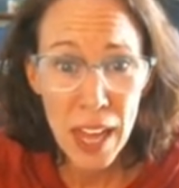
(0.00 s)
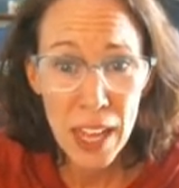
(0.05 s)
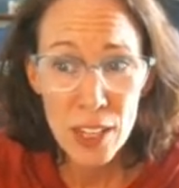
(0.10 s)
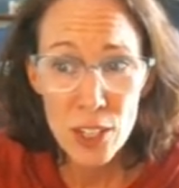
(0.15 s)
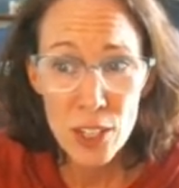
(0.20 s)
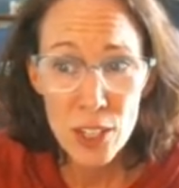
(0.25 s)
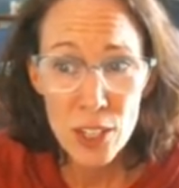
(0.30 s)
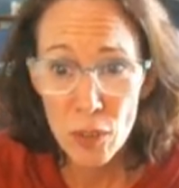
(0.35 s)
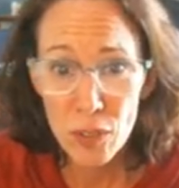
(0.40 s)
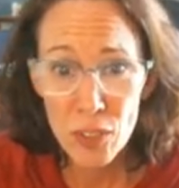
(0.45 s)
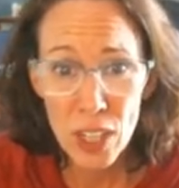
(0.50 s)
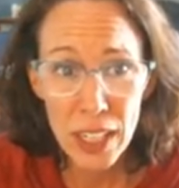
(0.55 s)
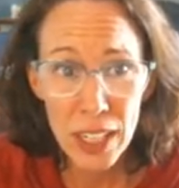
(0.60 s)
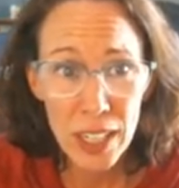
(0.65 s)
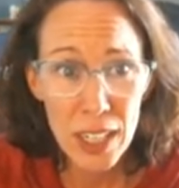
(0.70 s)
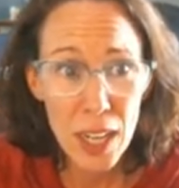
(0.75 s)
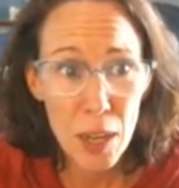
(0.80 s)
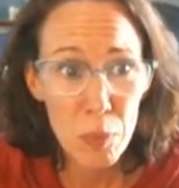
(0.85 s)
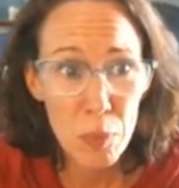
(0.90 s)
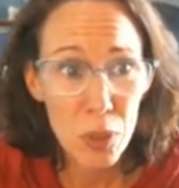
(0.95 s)
So I've got a
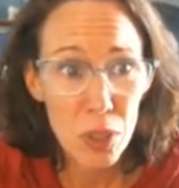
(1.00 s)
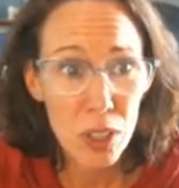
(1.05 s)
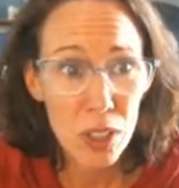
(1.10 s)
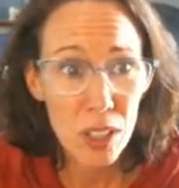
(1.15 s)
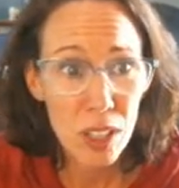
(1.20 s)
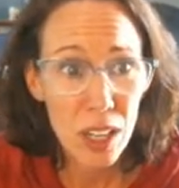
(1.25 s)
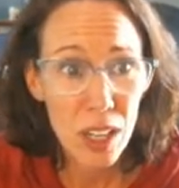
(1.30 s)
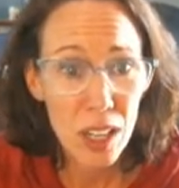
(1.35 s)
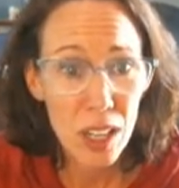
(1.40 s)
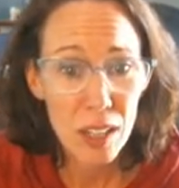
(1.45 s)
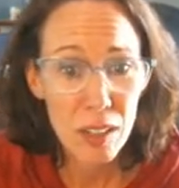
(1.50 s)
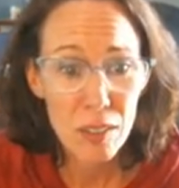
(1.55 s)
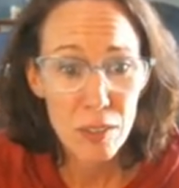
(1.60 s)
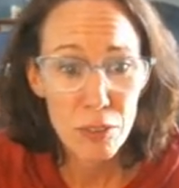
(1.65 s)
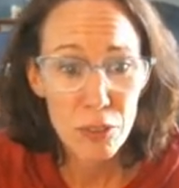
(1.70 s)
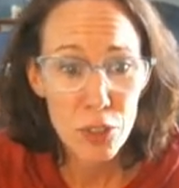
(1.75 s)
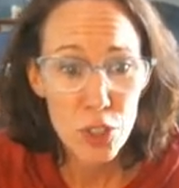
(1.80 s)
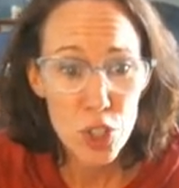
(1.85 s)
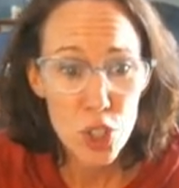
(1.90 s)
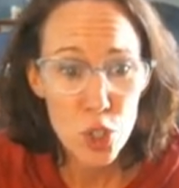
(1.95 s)
couple
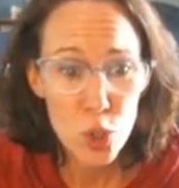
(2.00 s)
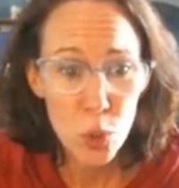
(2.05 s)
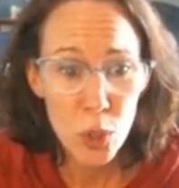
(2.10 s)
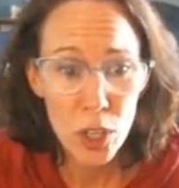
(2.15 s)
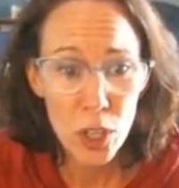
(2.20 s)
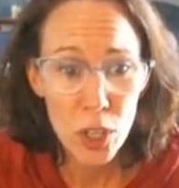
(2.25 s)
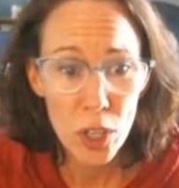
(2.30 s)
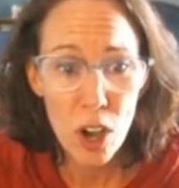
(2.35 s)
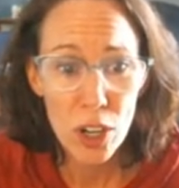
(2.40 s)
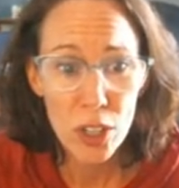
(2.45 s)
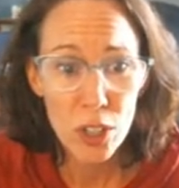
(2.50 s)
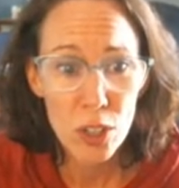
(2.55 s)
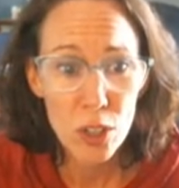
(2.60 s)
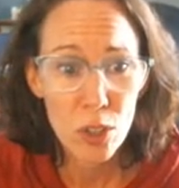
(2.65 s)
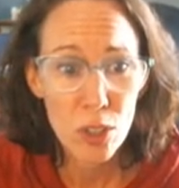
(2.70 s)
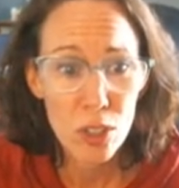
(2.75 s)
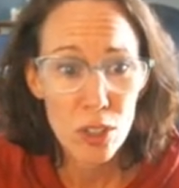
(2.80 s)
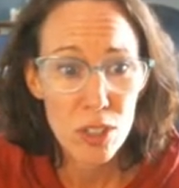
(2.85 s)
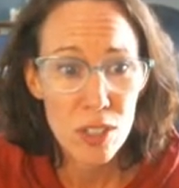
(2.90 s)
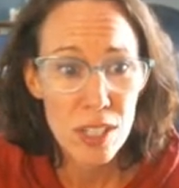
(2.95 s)
of short
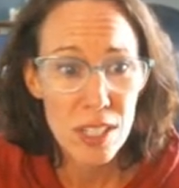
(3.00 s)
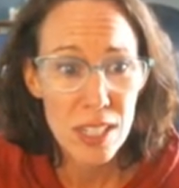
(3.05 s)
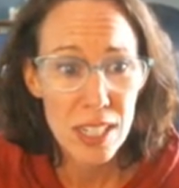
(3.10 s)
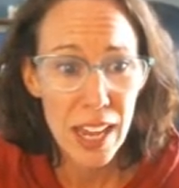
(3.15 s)
articles